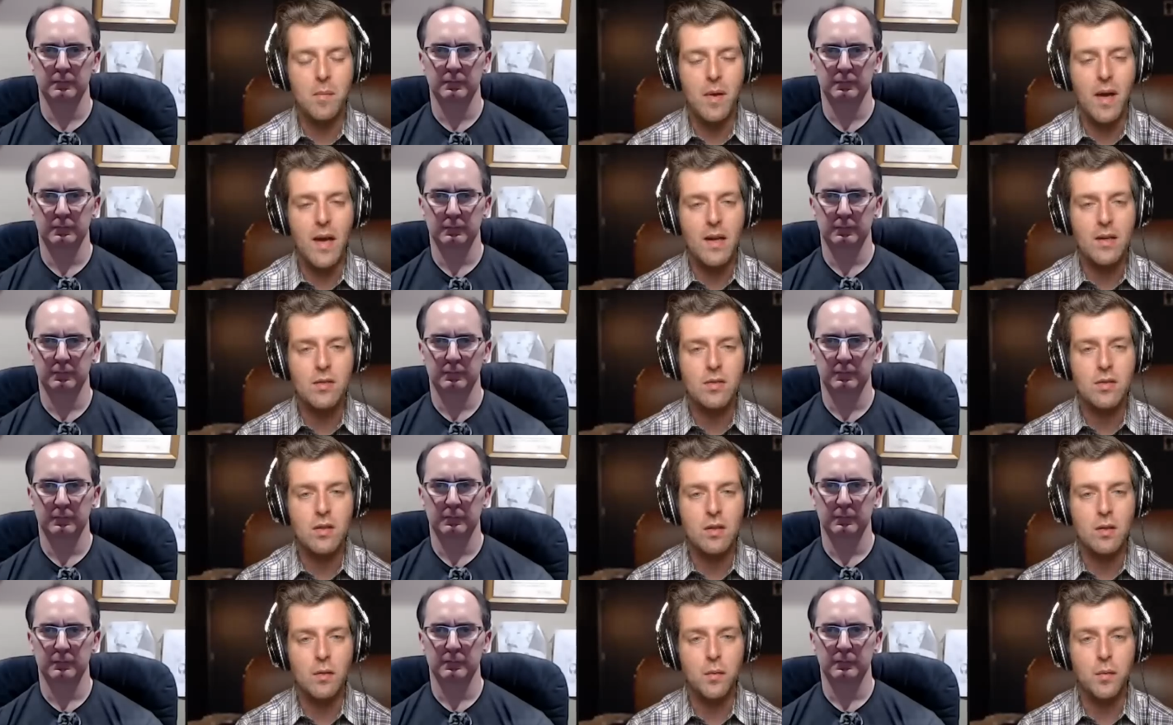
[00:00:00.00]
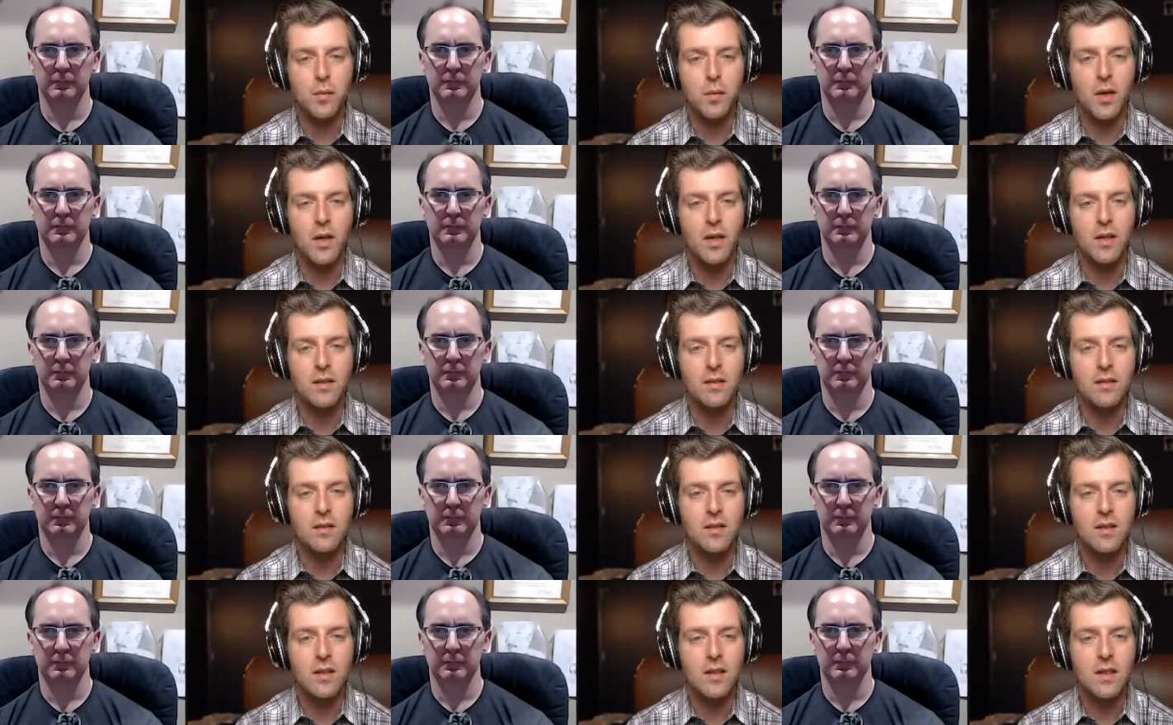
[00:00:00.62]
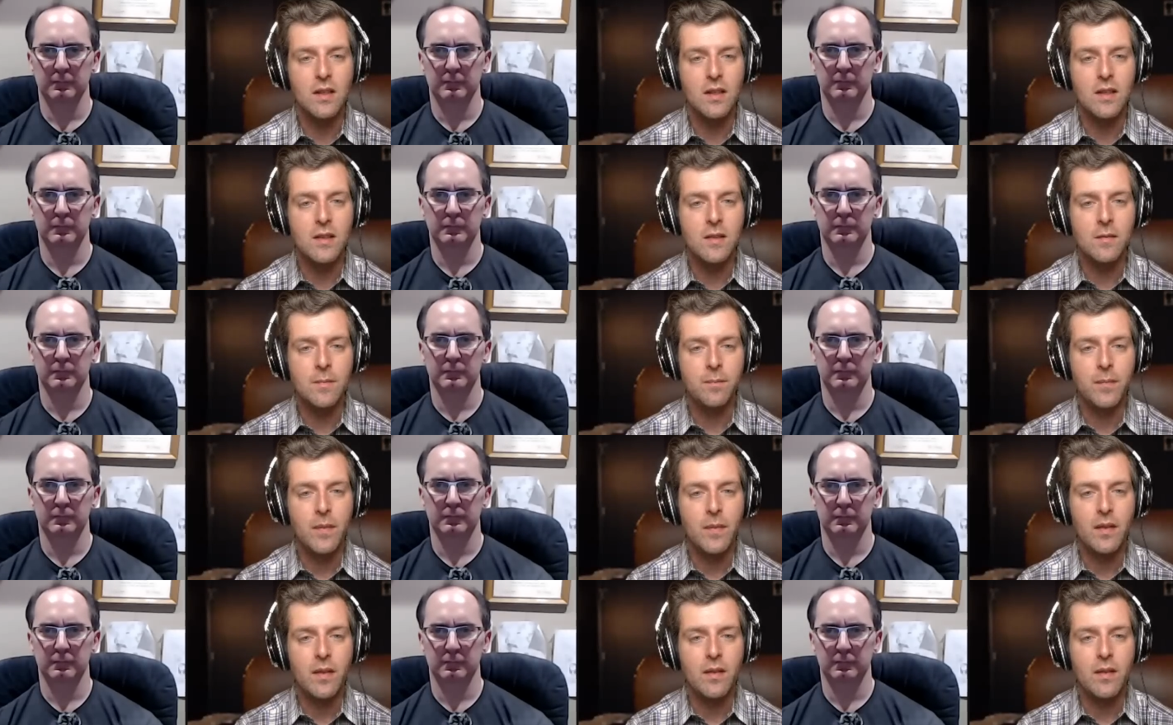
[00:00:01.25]
Speaker 1: matched to the front
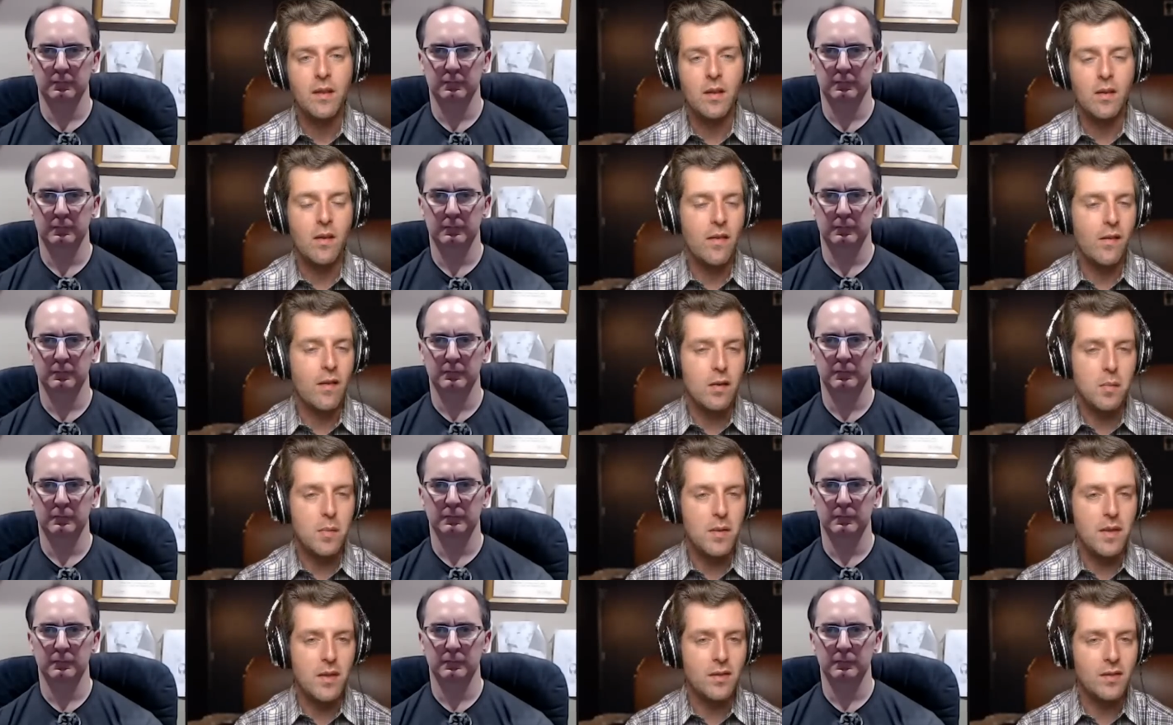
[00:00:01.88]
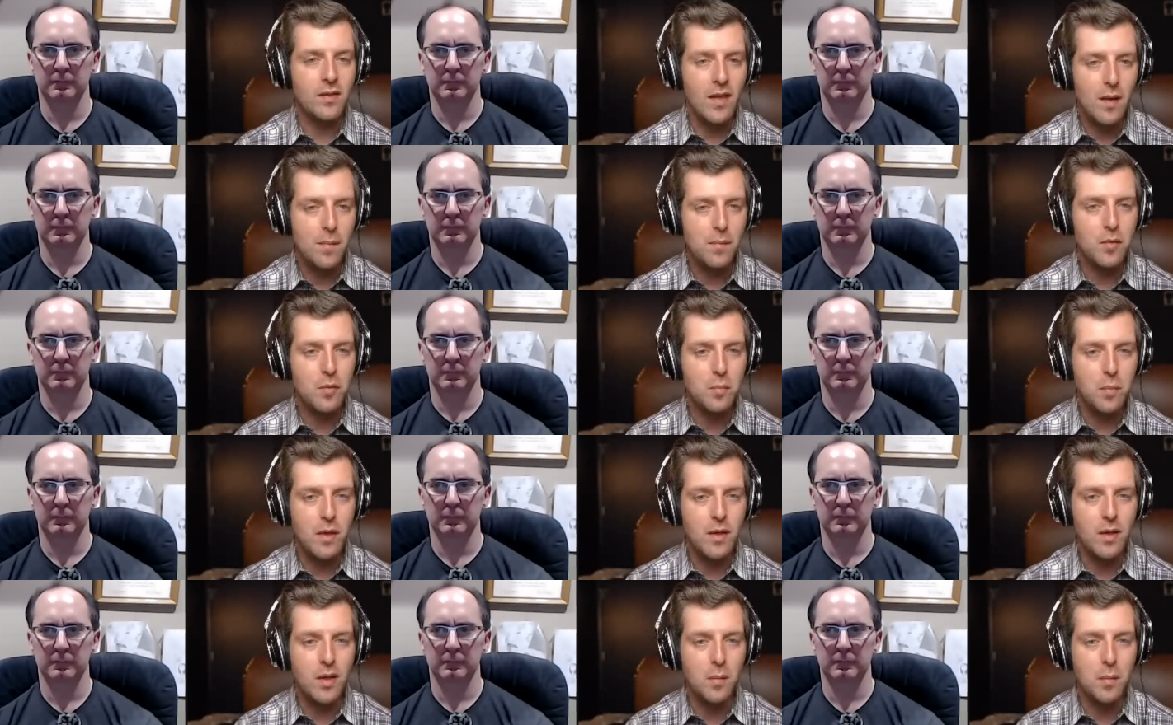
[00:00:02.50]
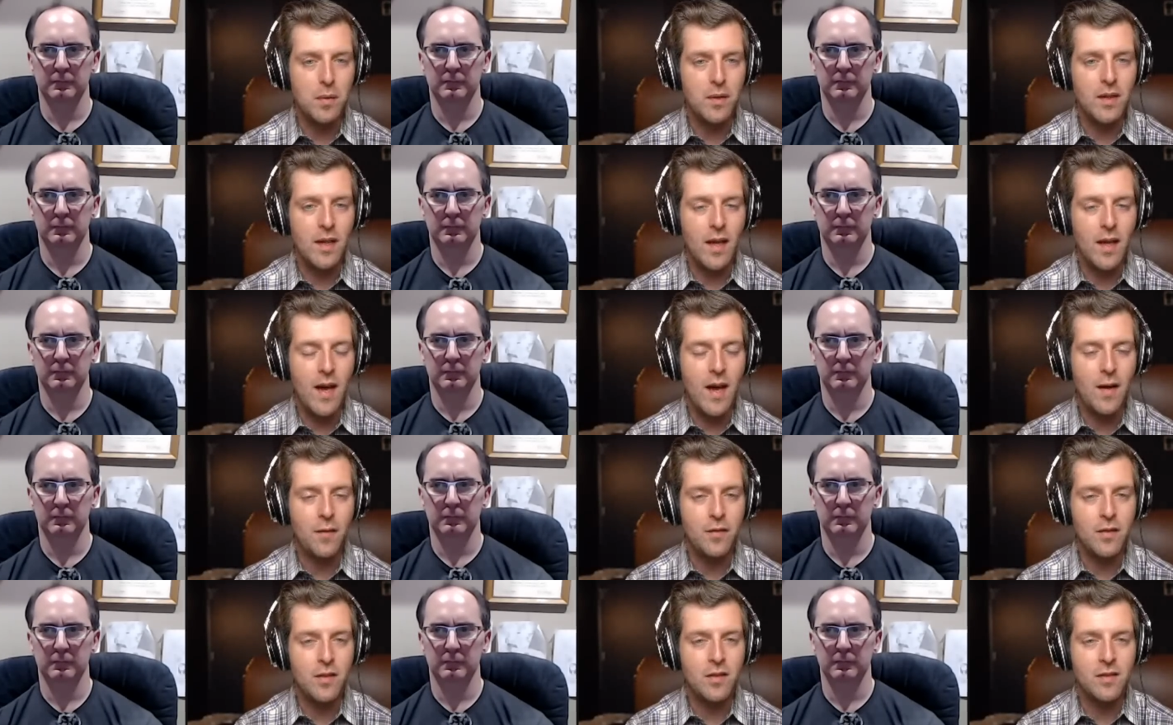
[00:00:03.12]
you know them to be the same speaker, but they
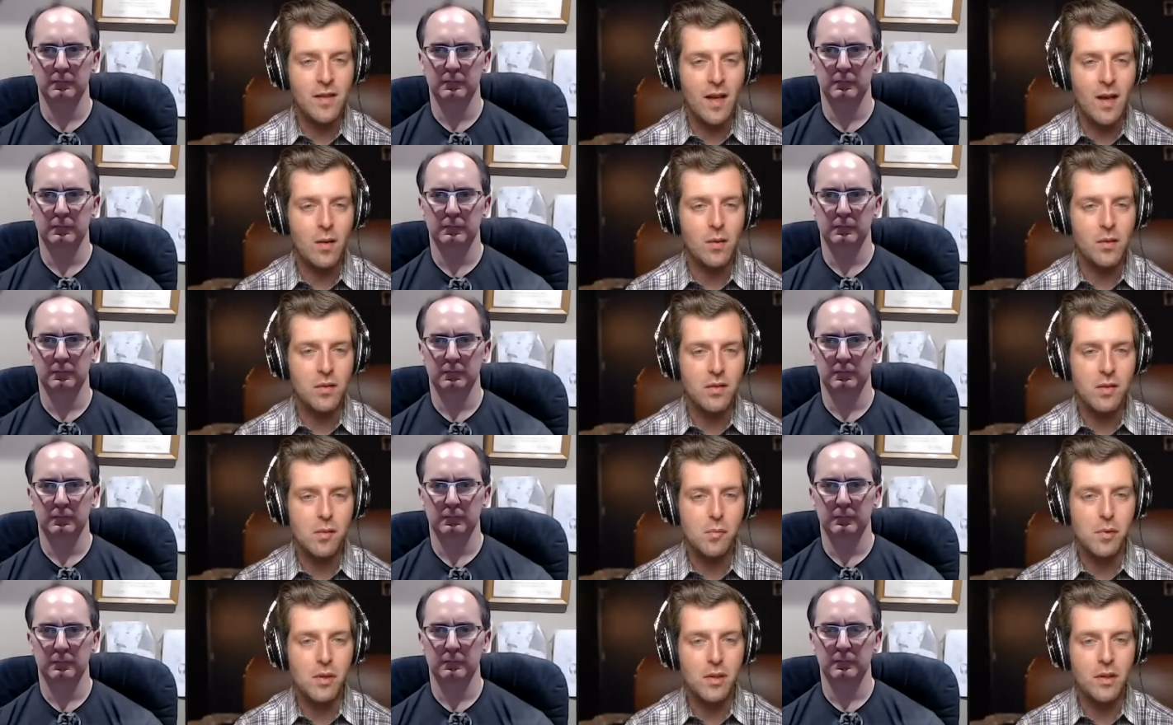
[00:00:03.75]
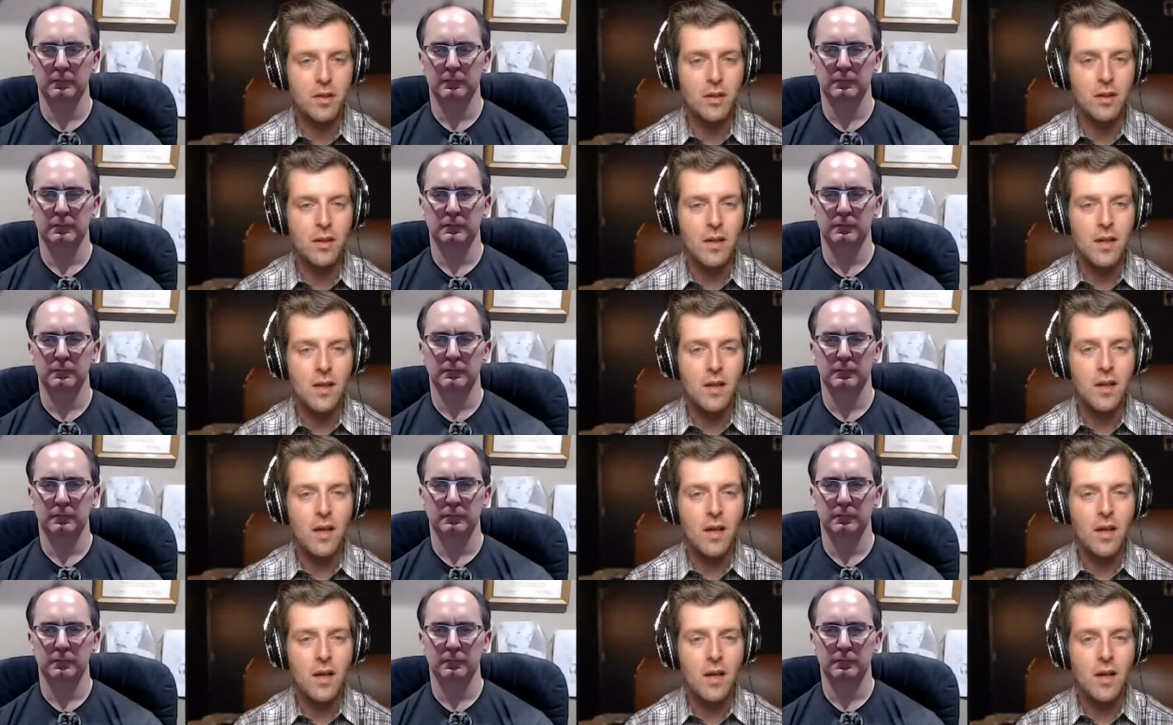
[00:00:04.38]
have to sound similar.